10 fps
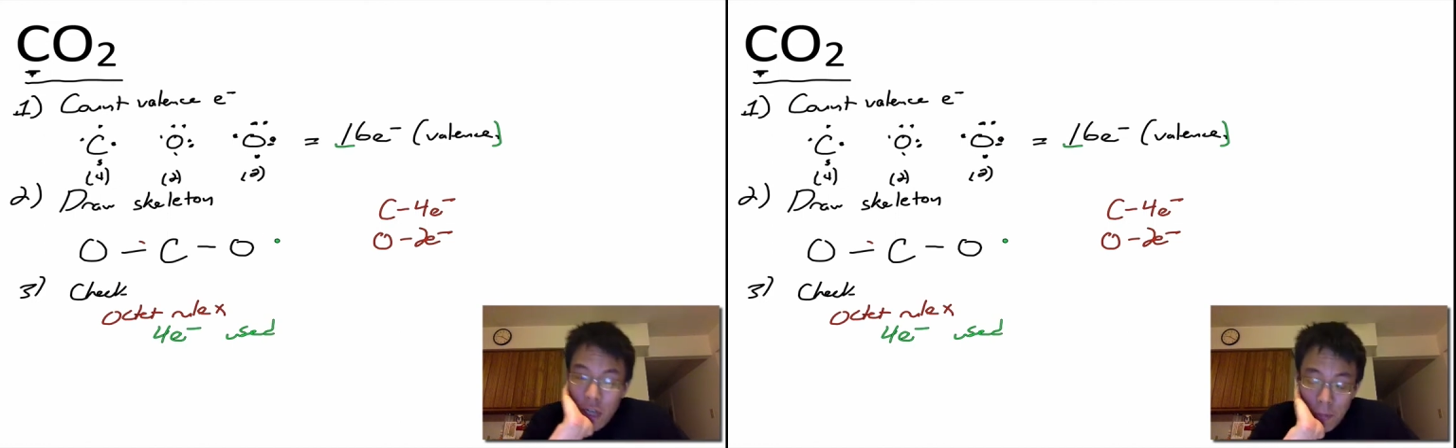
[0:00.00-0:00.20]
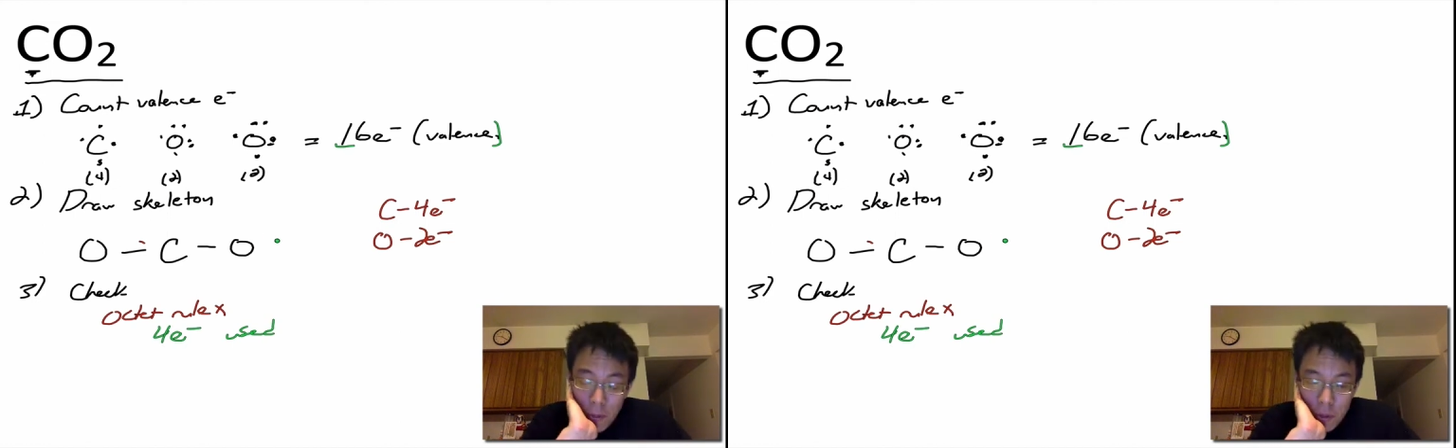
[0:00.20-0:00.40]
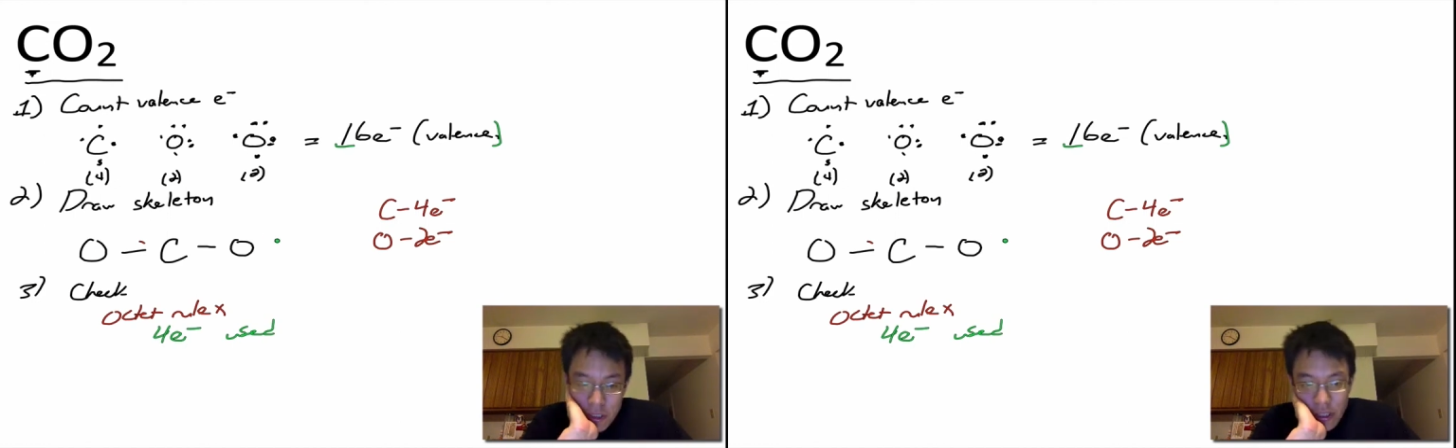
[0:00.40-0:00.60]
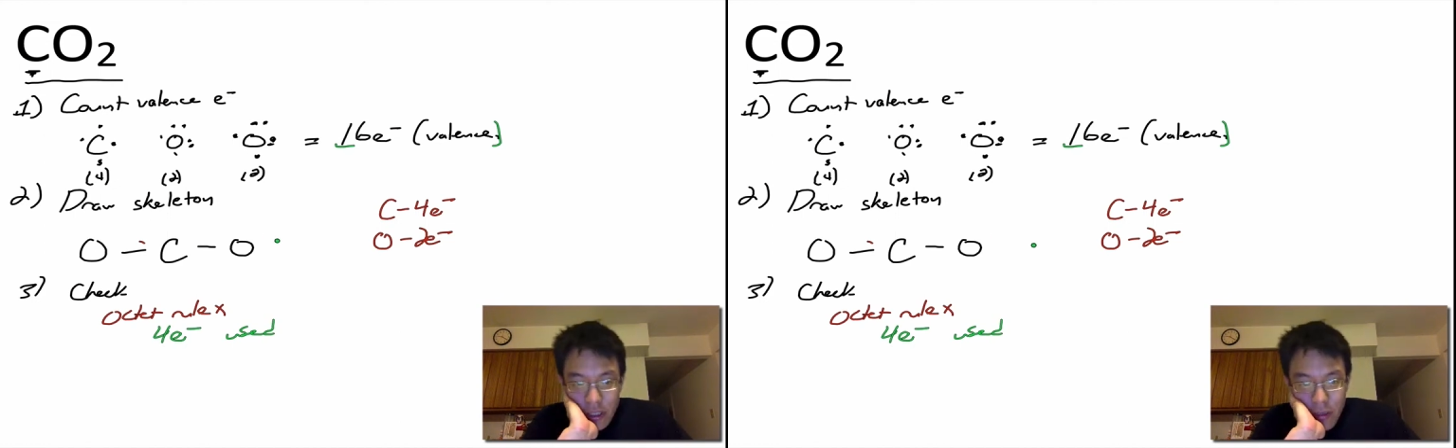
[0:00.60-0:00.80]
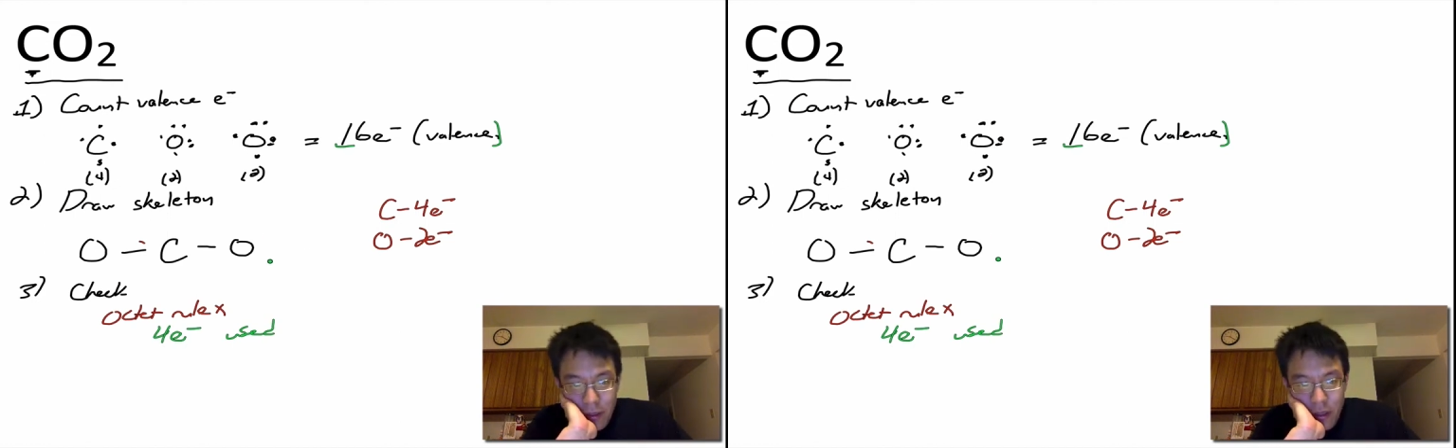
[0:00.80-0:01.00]
couple ways to
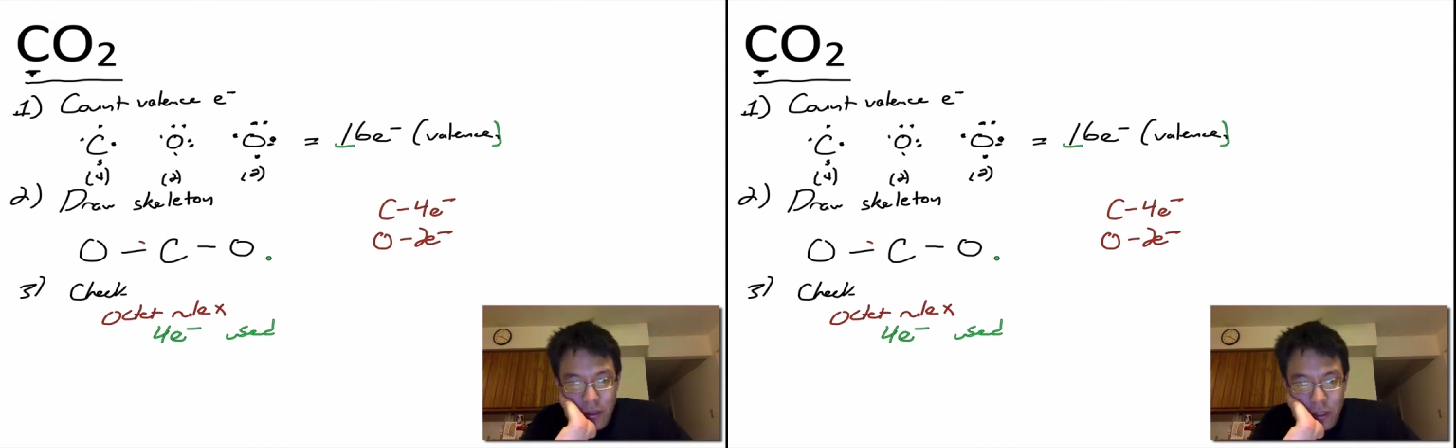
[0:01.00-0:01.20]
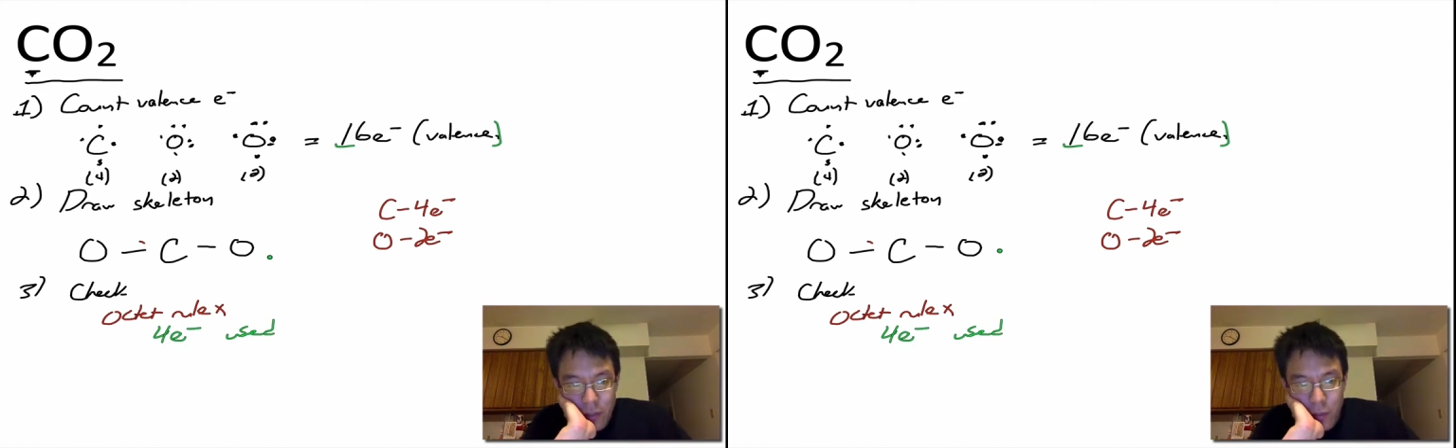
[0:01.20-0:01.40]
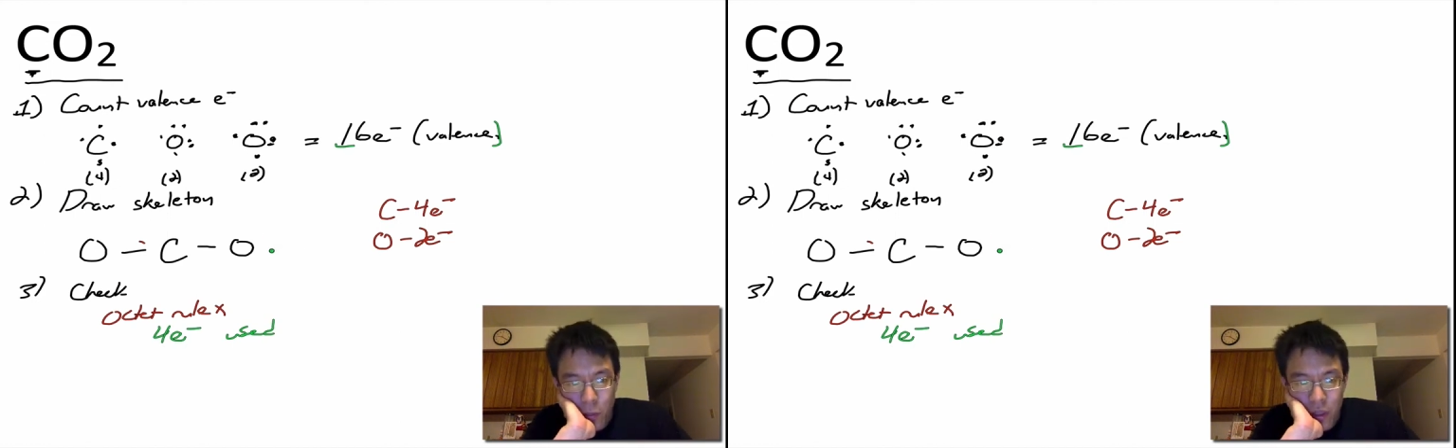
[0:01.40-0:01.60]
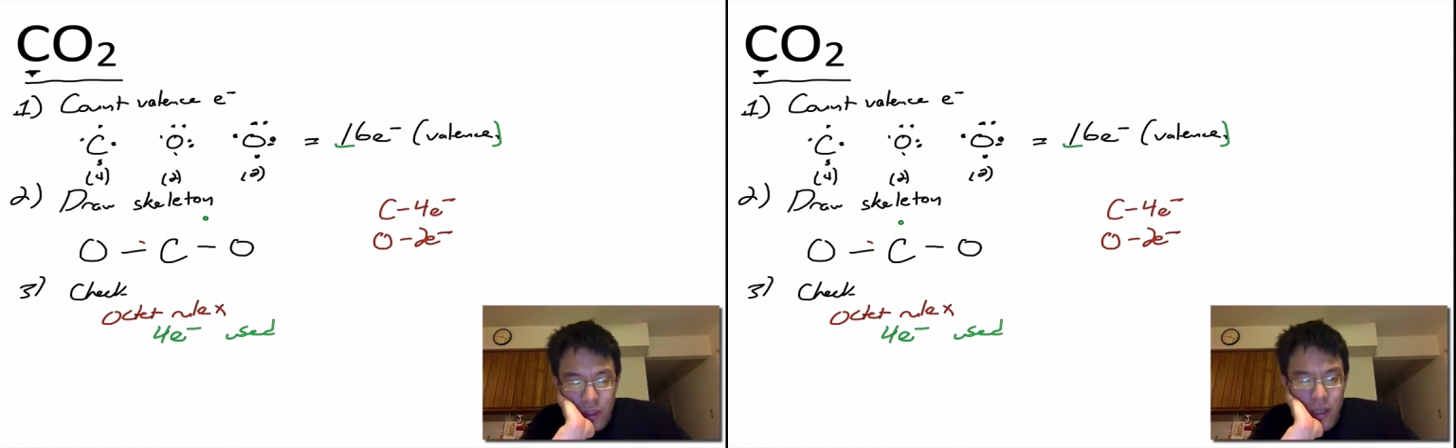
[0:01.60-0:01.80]
think about this, but one thing